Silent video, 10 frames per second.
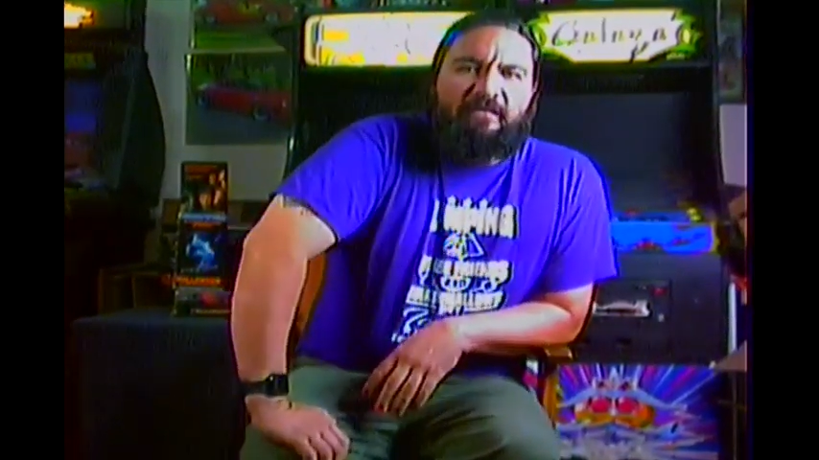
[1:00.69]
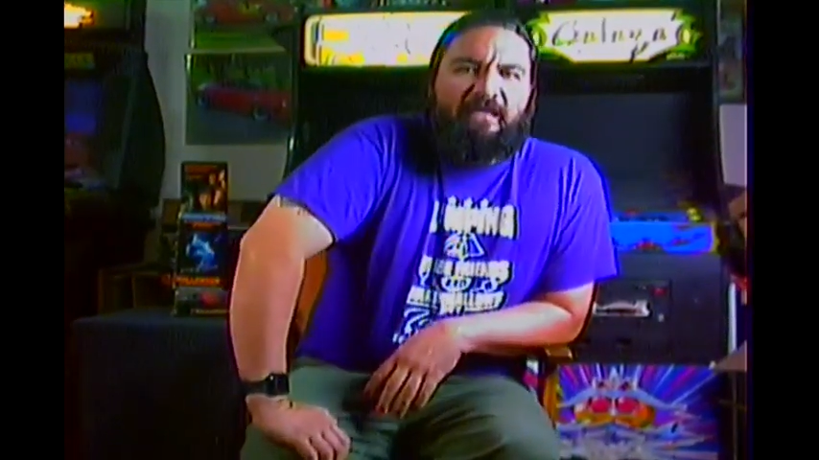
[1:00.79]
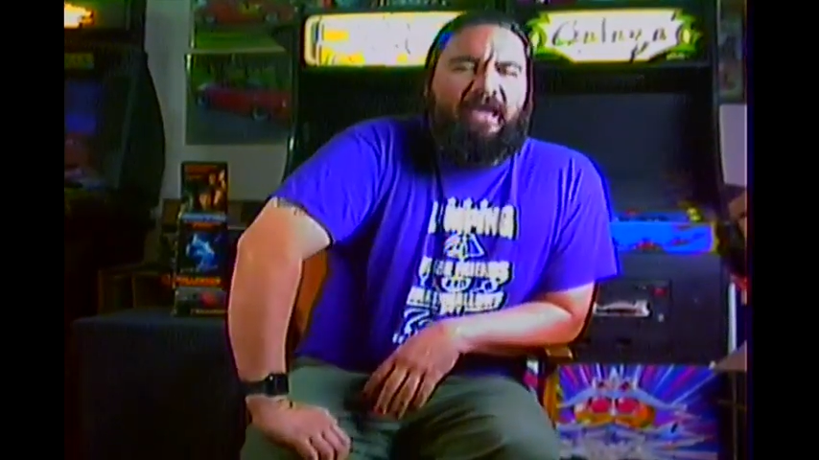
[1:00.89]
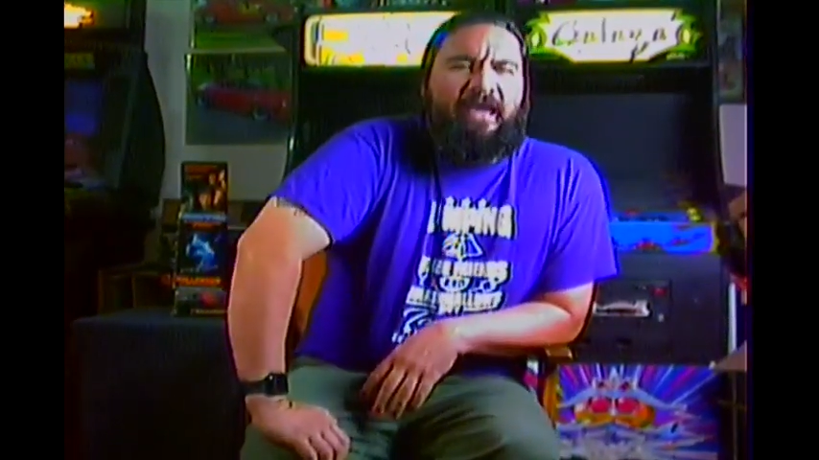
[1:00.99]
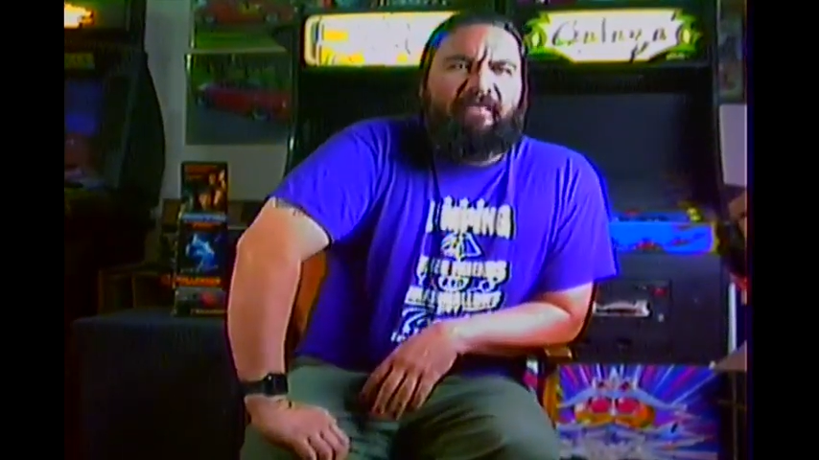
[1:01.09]

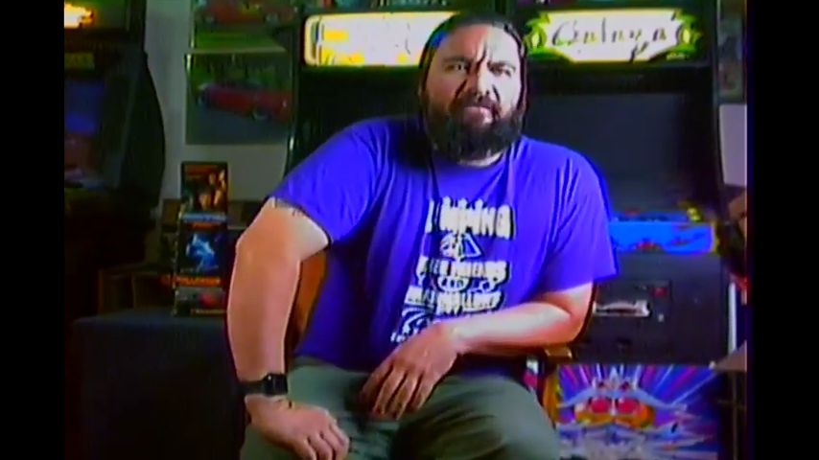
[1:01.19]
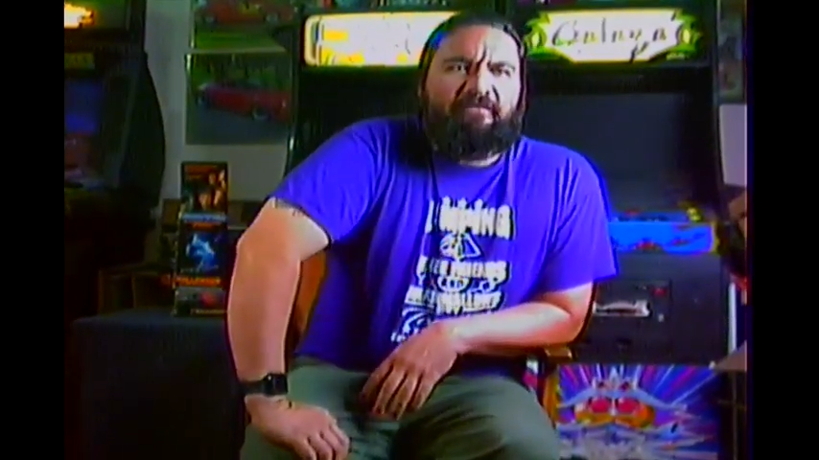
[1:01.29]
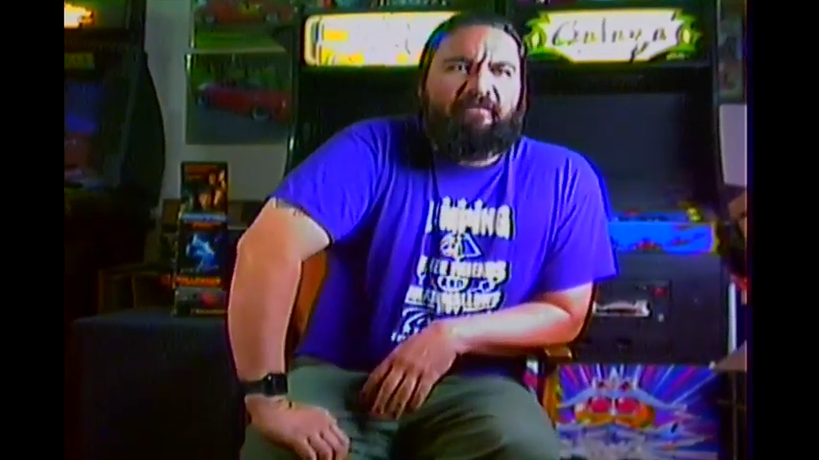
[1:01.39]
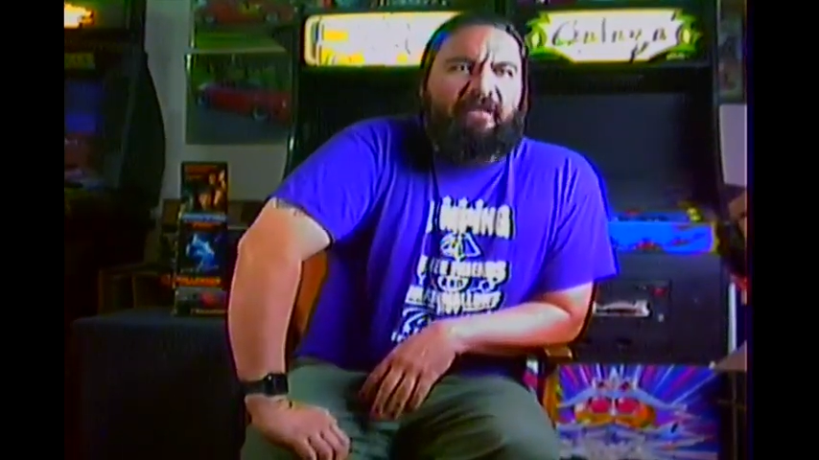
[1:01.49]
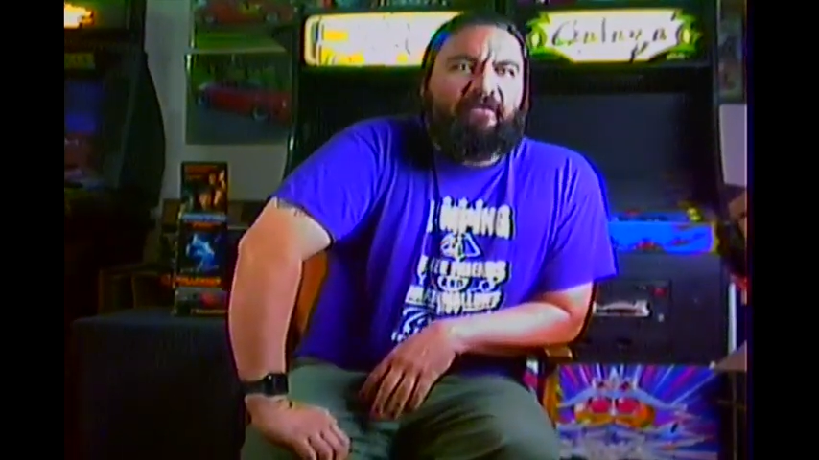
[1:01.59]
yeah, there's
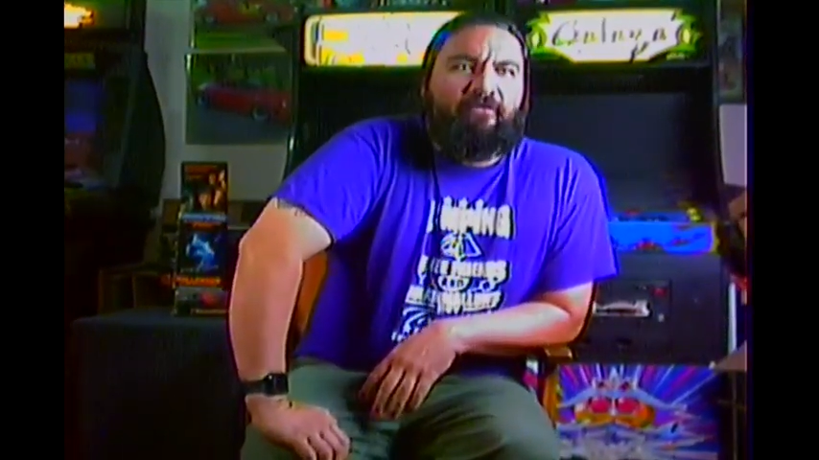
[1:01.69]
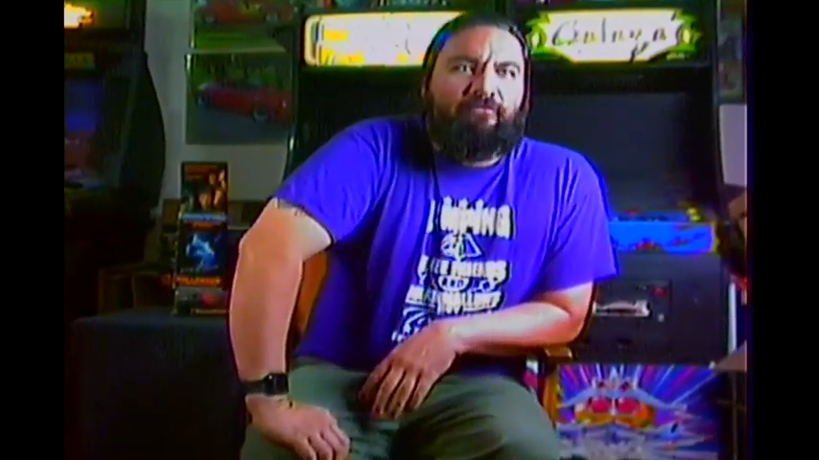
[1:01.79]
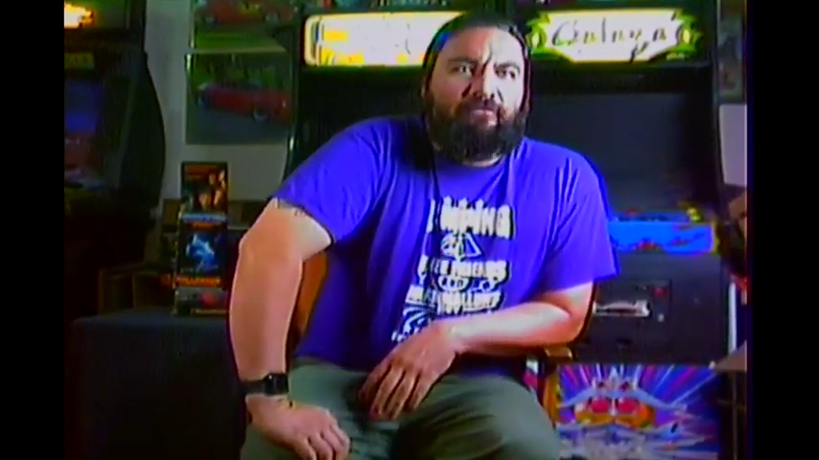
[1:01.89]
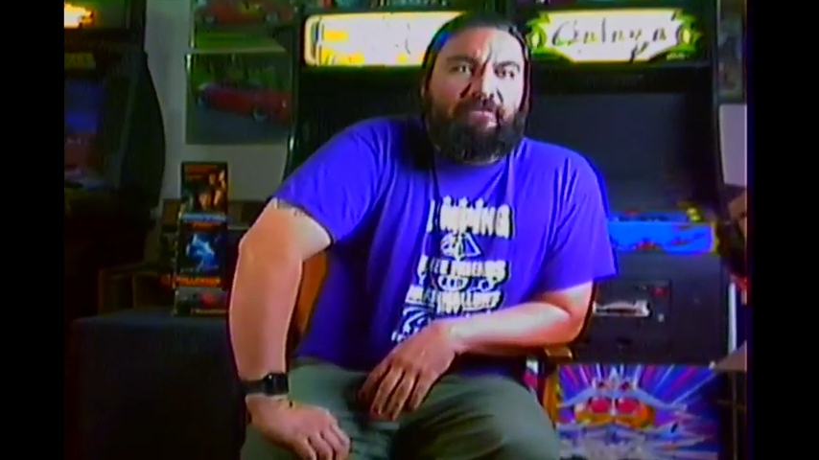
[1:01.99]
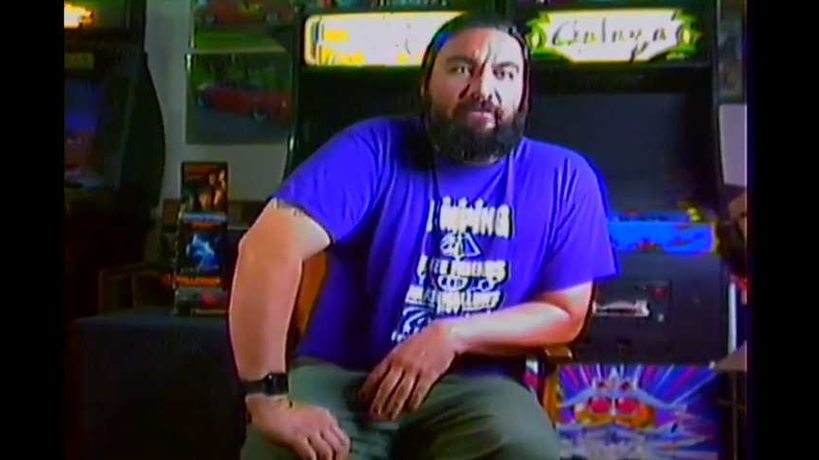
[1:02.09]
all that
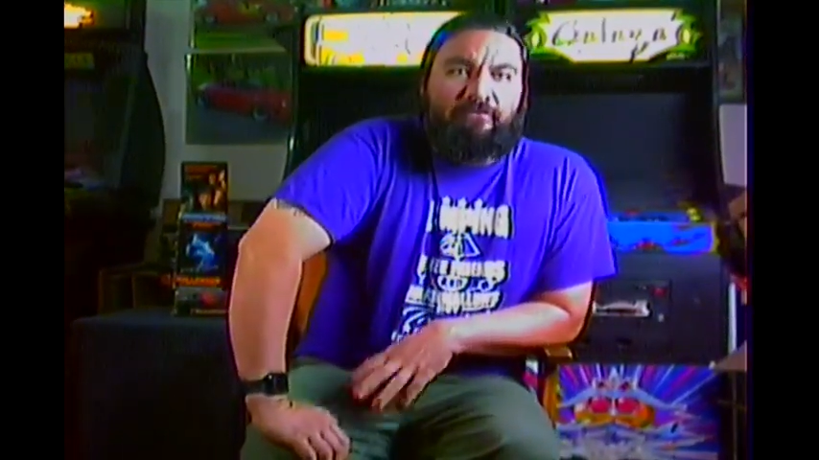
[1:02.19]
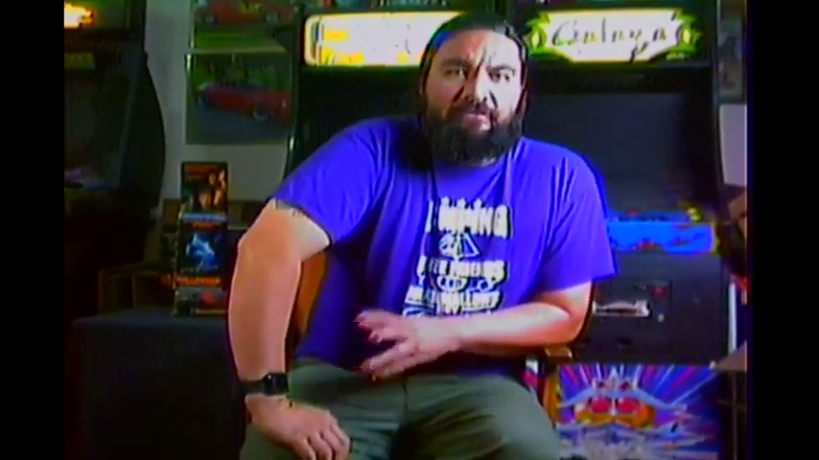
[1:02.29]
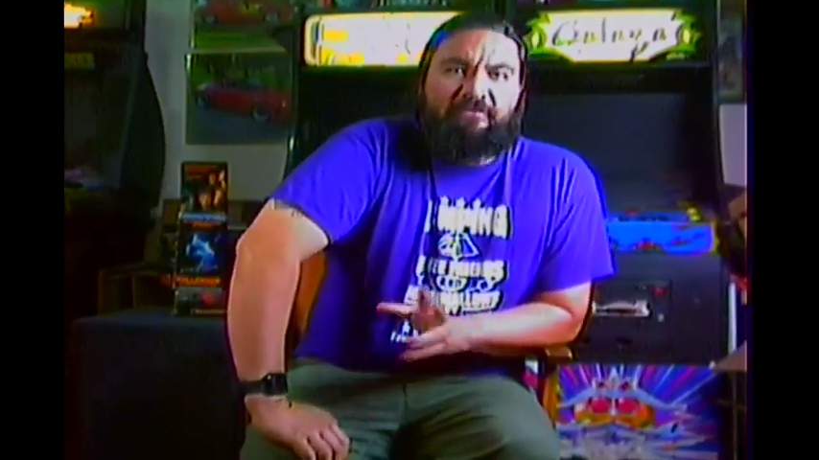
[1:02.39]
Cult of Thorn